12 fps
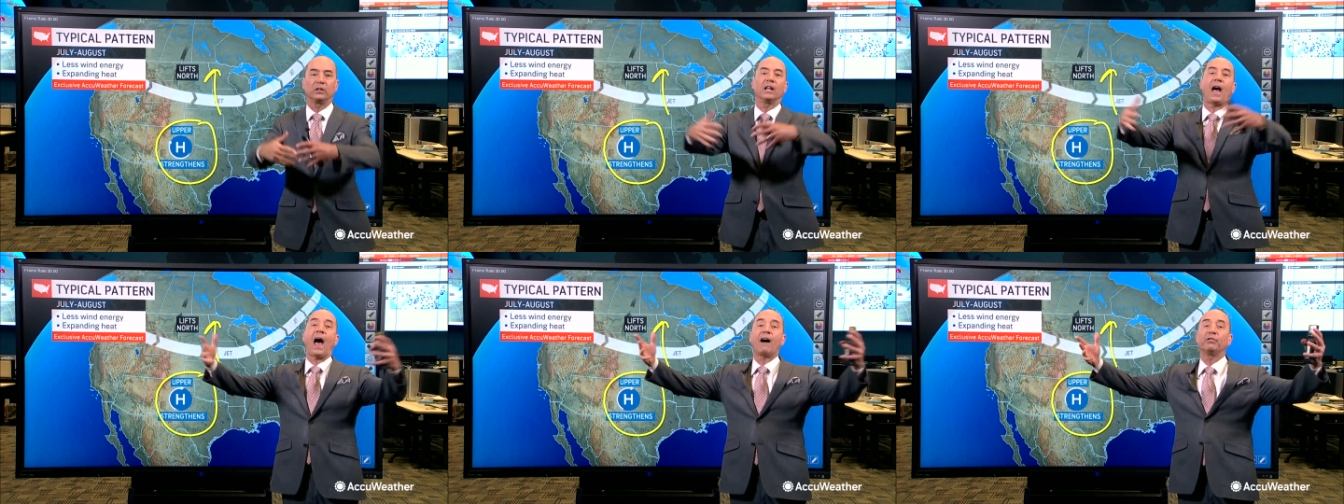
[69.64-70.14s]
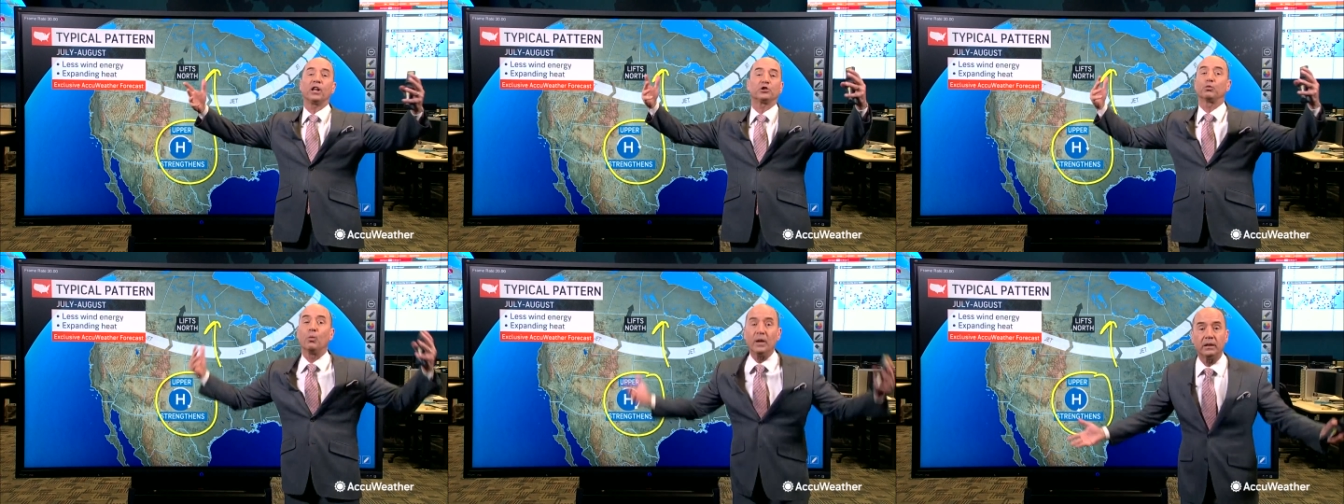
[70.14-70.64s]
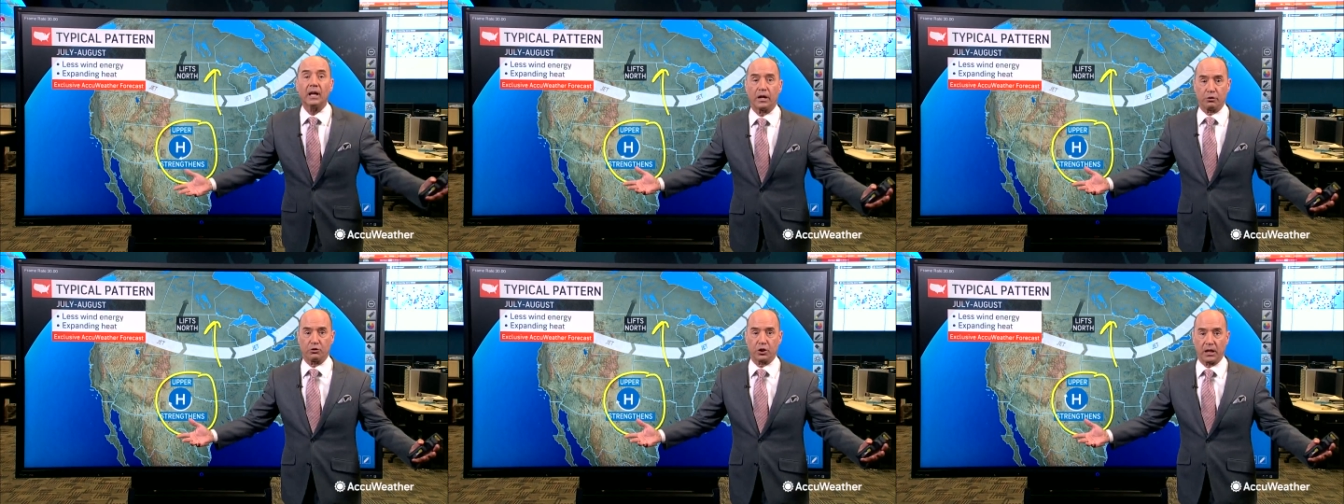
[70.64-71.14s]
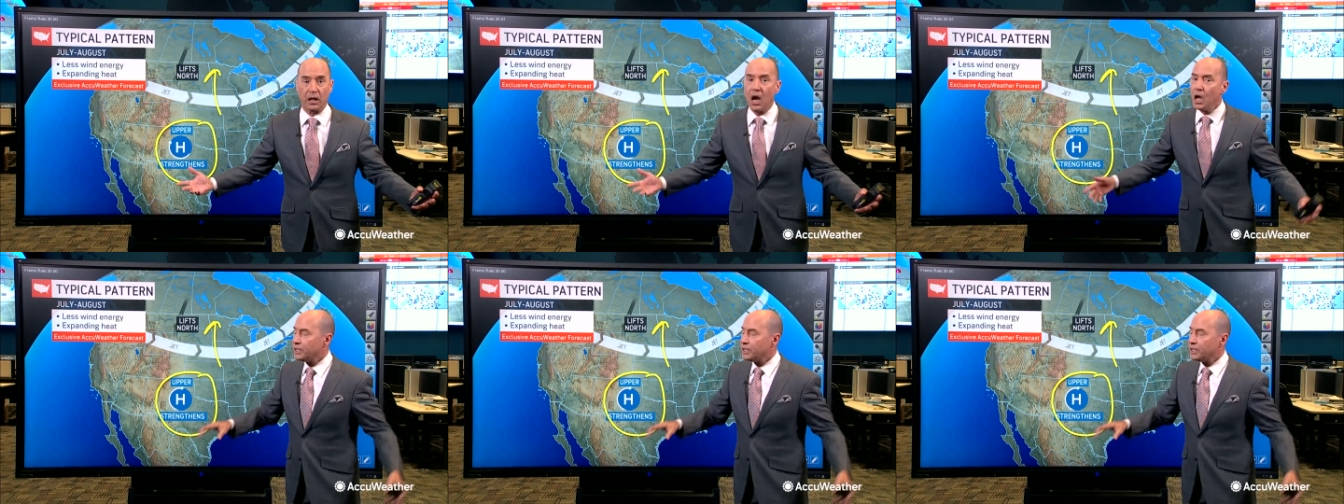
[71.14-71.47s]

You'll have less wind energy.